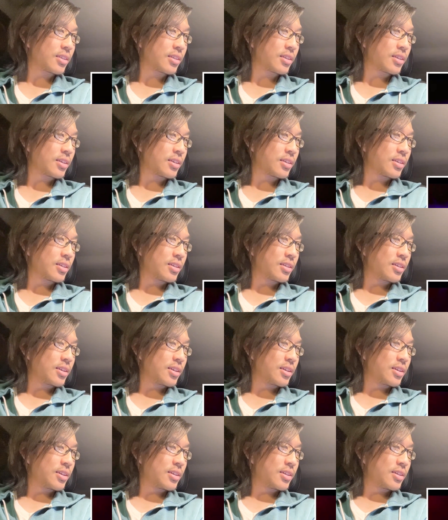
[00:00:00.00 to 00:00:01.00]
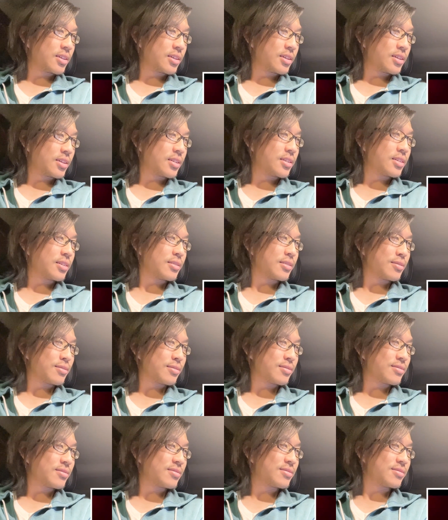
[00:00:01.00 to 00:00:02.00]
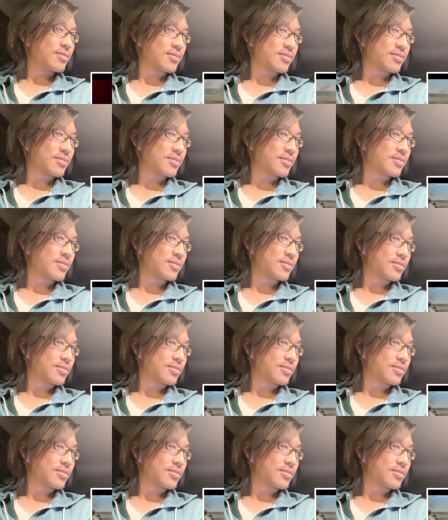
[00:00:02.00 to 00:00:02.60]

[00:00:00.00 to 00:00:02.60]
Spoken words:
[no speech]